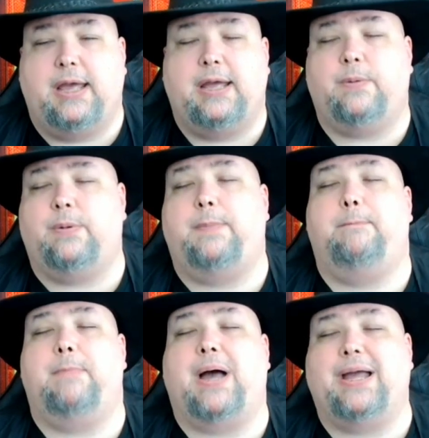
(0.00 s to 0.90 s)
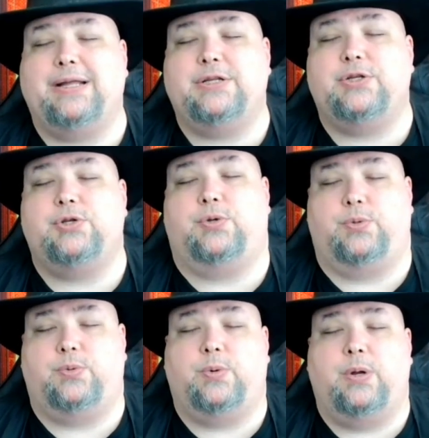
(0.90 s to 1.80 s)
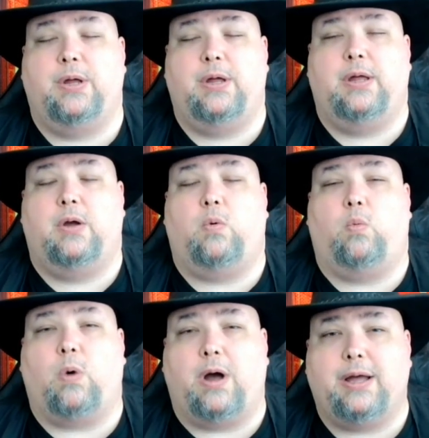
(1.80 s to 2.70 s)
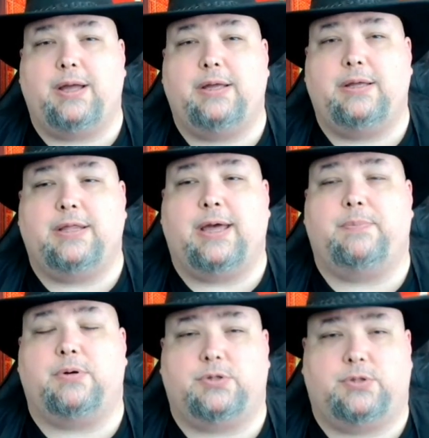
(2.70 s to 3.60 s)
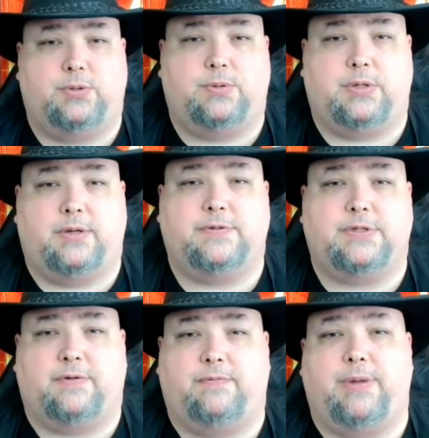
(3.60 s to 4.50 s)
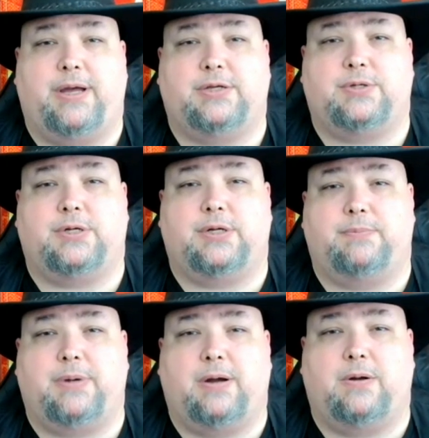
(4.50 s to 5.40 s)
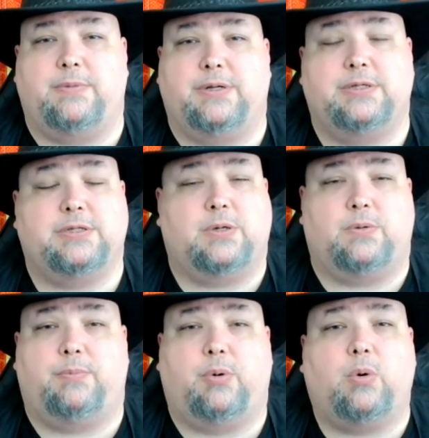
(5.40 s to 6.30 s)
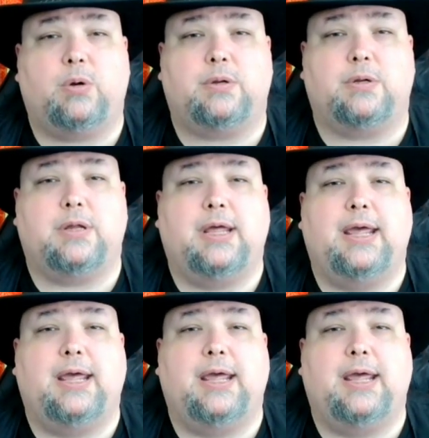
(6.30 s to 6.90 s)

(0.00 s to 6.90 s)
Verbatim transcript: It reminds you why that pursuit of self mastery and empowerment is so important